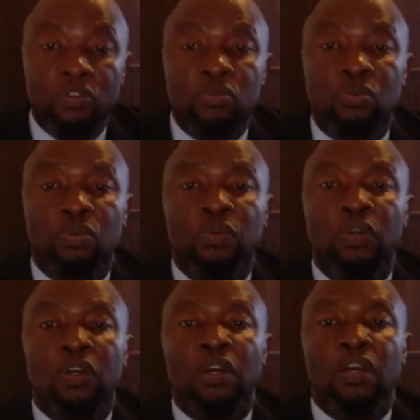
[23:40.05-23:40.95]
to
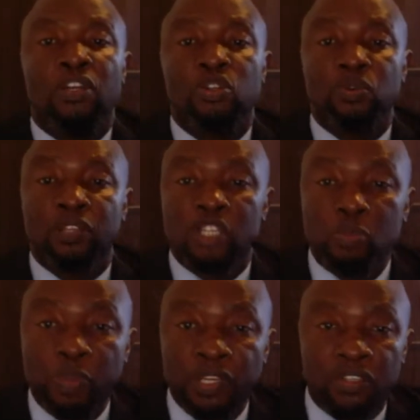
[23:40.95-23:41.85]
ensure the
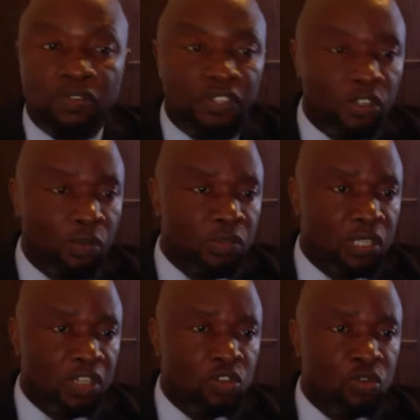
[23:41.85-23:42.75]
spirit of the Rome
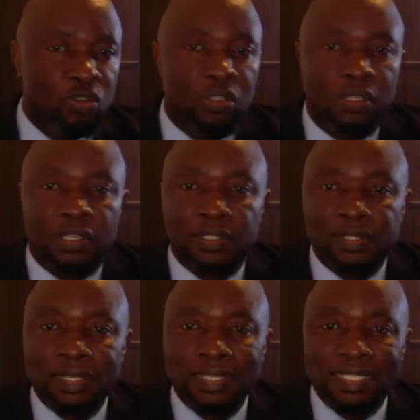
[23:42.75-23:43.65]
Statute
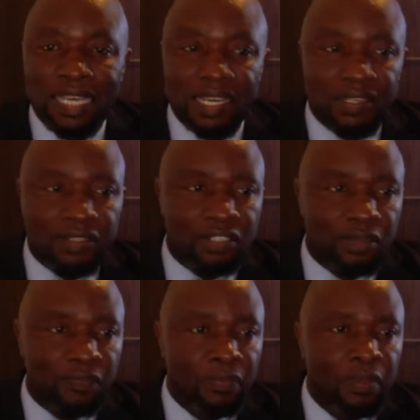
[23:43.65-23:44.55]
is sustained.
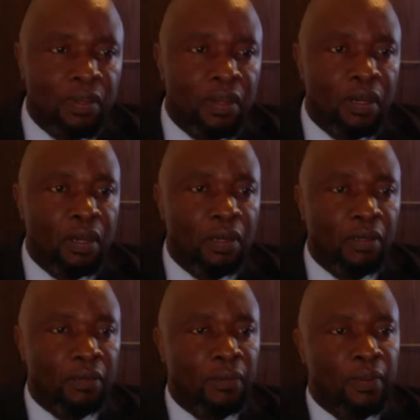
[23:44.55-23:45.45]

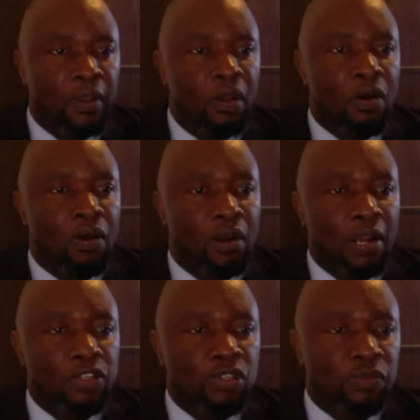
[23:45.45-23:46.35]
All
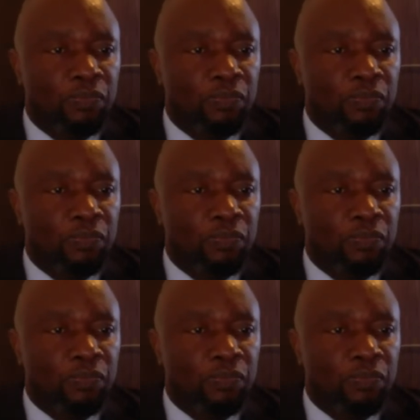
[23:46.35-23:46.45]
right,